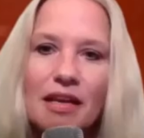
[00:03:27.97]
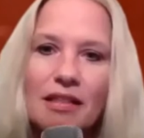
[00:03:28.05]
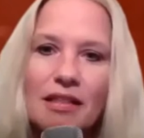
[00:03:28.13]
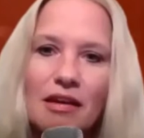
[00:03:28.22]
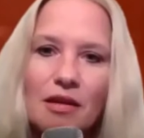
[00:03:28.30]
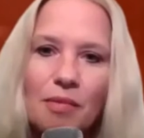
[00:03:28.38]
then I
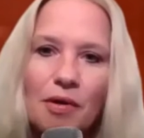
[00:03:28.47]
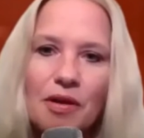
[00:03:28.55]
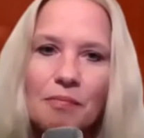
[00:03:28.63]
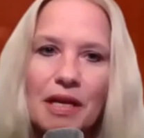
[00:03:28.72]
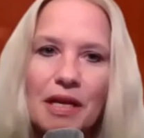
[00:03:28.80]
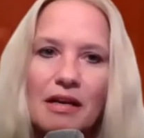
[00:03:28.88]
thought about
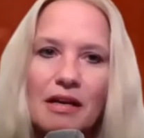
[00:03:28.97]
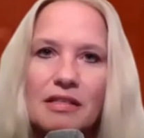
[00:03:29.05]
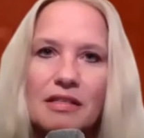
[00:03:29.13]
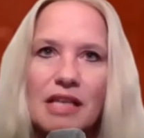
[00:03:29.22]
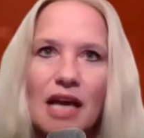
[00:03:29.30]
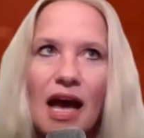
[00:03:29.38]
it
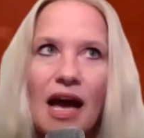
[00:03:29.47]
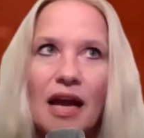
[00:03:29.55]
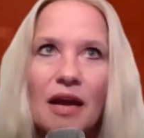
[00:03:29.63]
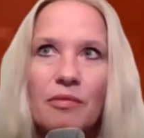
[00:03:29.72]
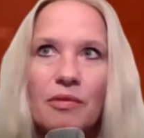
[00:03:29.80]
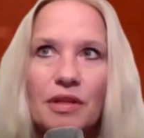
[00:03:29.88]
because
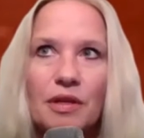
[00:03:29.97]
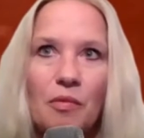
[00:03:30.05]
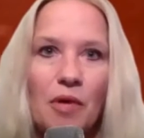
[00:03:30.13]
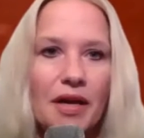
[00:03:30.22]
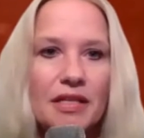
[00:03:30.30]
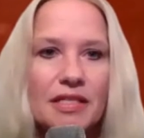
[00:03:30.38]
I really
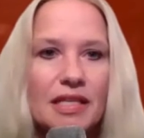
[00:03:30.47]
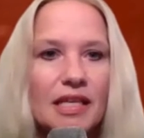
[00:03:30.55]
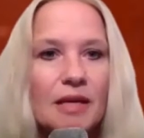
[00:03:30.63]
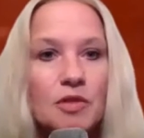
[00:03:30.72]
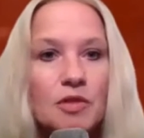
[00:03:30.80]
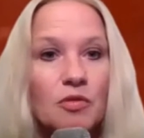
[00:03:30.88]
wanted to
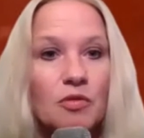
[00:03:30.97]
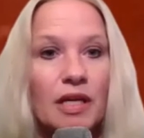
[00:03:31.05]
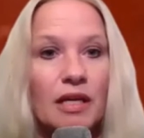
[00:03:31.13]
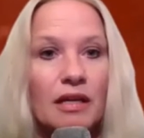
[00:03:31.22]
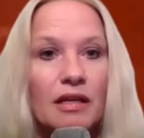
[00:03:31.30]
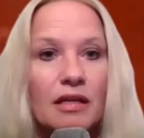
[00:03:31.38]
keep
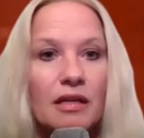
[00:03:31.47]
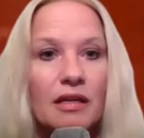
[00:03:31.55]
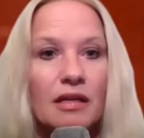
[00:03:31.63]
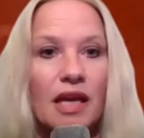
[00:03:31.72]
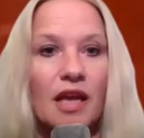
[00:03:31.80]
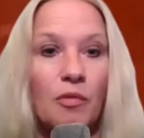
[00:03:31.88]
doing,
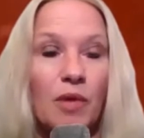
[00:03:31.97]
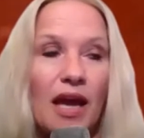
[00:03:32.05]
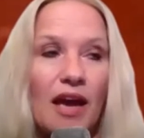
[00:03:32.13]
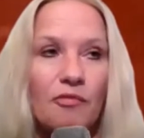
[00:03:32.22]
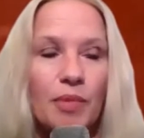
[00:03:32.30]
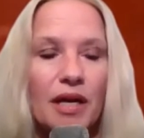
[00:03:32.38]
and we
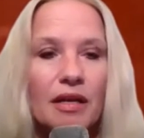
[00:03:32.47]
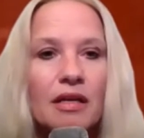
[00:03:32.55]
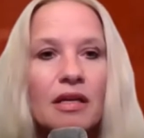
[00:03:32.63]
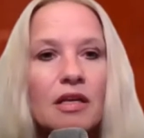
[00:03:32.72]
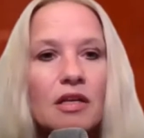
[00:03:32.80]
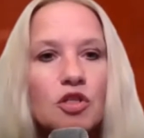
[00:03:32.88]
have been
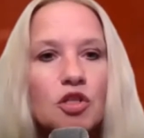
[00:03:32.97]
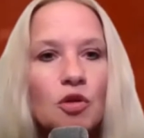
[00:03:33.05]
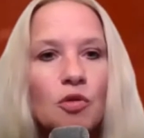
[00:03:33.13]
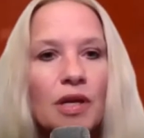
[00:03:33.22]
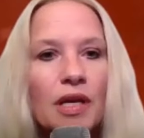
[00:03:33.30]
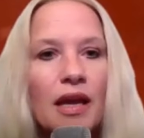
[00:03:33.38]

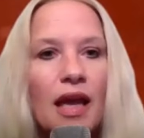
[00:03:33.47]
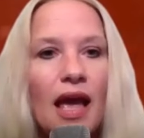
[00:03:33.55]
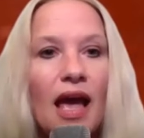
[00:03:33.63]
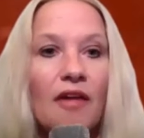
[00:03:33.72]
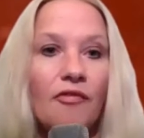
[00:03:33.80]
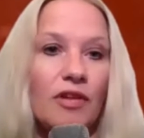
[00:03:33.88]
doing
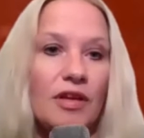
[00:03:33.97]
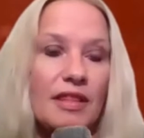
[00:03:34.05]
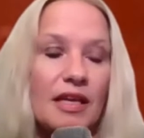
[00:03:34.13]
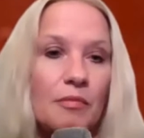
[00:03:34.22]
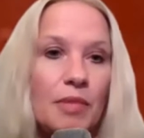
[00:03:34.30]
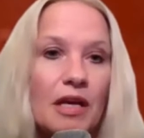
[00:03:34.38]

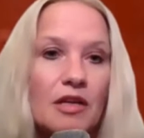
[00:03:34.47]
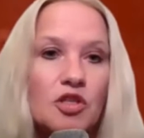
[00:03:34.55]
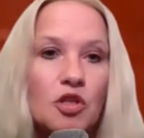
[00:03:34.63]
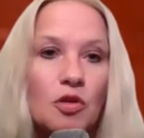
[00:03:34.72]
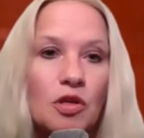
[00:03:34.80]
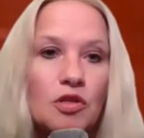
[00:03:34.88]
everything
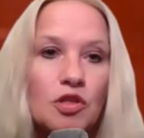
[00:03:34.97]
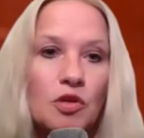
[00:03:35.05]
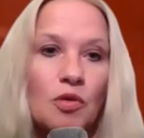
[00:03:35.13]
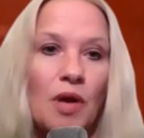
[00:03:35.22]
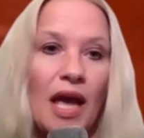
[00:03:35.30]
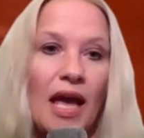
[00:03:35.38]
because you can
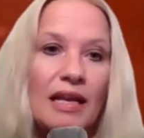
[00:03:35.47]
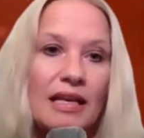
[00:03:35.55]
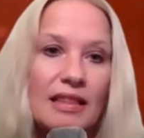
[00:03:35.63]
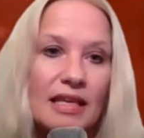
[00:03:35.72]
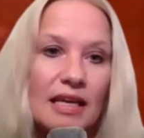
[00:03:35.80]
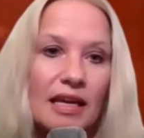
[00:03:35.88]
do
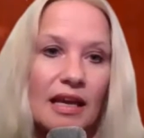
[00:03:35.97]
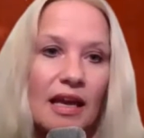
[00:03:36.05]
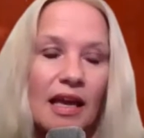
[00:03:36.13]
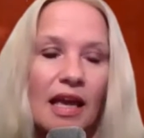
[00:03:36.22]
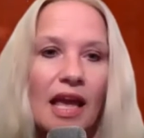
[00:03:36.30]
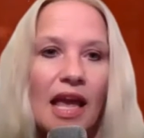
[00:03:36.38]
anything.
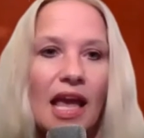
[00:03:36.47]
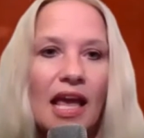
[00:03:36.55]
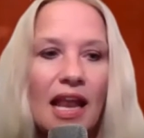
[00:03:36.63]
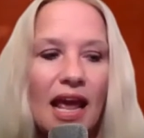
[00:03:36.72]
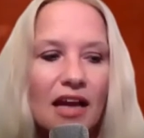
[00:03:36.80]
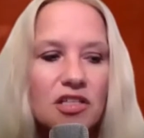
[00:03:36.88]

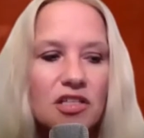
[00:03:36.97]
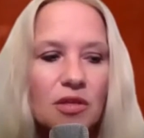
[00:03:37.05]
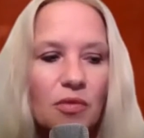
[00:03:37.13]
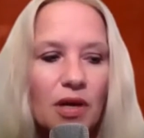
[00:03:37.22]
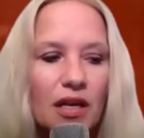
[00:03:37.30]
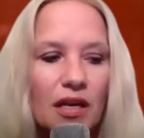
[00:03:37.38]
And actually,
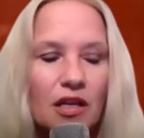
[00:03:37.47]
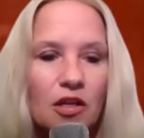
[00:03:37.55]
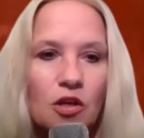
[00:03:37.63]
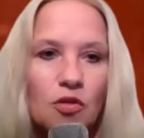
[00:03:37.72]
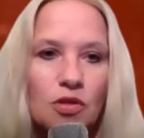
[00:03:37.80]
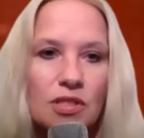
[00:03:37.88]
when
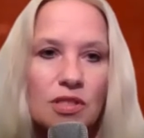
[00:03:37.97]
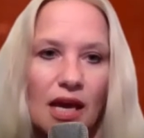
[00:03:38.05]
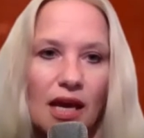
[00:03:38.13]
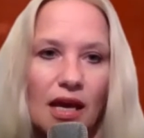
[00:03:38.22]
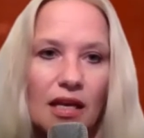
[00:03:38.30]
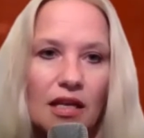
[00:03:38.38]
you
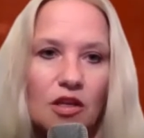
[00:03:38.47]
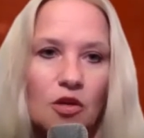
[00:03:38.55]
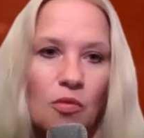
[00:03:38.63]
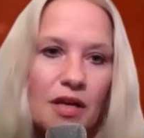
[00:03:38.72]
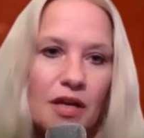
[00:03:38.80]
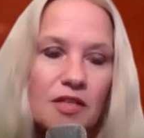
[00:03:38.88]
said
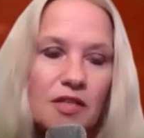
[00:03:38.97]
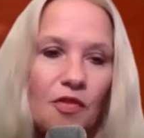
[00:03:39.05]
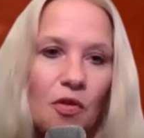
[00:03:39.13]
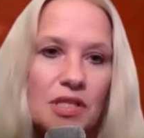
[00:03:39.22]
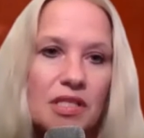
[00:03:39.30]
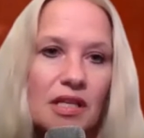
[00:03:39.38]
you wanted to
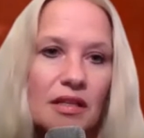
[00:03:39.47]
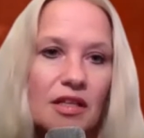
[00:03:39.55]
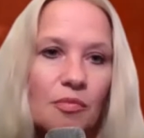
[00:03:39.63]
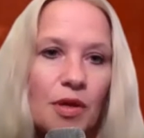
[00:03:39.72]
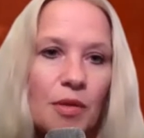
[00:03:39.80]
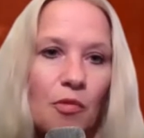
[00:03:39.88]
focus a
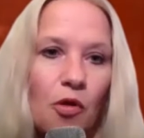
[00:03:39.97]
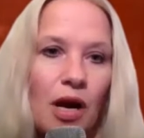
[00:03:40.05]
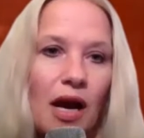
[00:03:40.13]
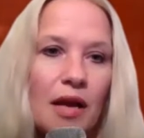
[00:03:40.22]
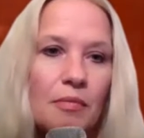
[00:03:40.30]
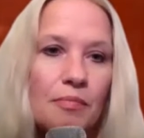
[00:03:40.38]
little bit
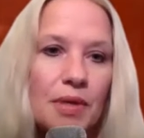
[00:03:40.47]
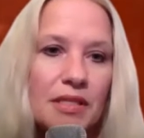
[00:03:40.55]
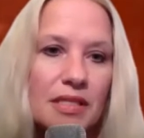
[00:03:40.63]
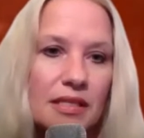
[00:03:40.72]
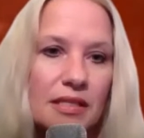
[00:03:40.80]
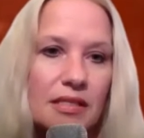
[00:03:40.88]
more on
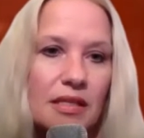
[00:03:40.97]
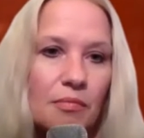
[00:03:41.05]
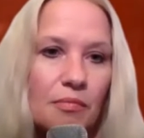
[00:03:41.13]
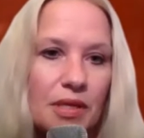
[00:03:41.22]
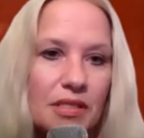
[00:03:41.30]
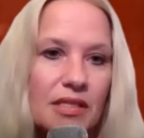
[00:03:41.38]
business
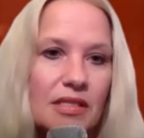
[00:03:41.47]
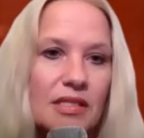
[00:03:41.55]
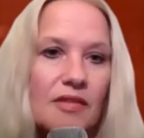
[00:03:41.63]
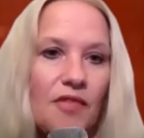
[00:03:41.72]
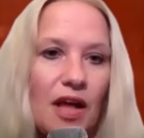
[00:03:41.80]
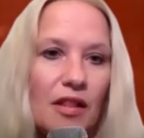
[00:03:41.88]
and business
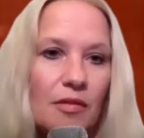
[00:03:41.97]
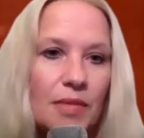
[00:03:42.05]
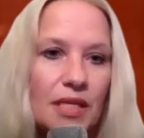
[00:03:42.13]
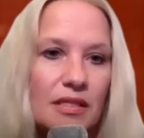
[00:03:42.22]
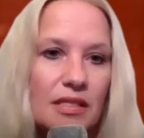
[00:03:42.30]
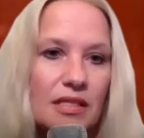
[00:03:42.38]

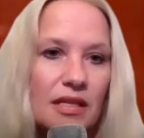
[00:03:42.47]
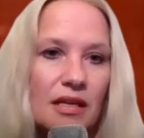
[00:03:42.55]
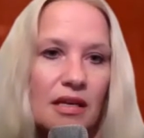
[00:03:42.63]
development,